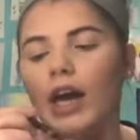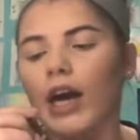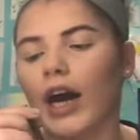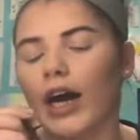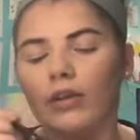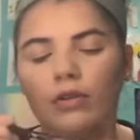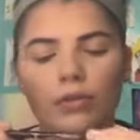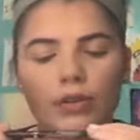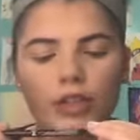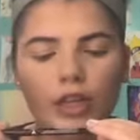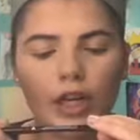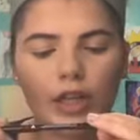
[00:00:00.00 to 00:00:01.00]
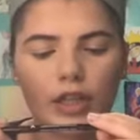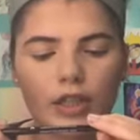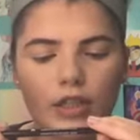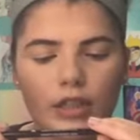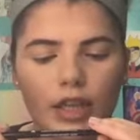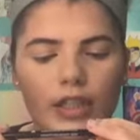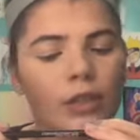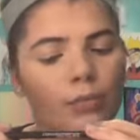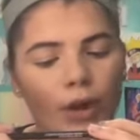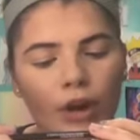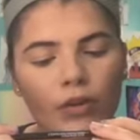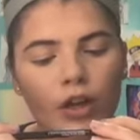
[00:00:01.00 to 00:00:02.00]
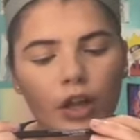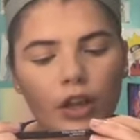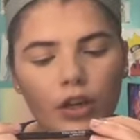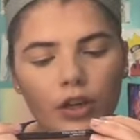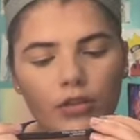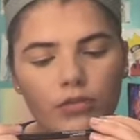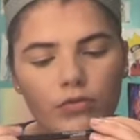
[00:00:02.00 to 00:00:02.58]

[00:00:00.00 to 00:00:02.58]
I don't know what the shade is. It's a brown color.